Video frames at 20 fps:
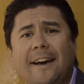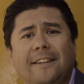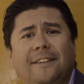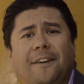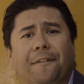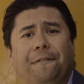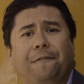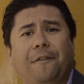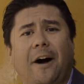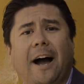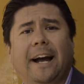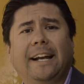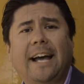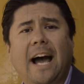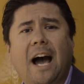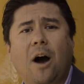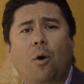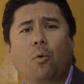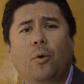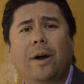To find
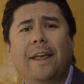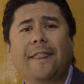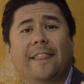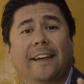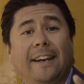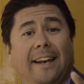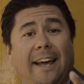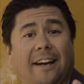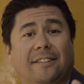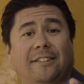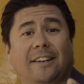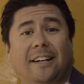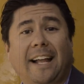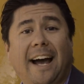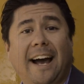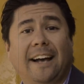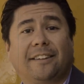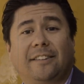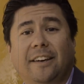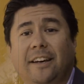out when the next
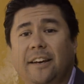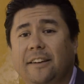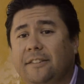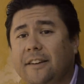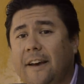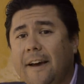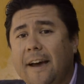class is,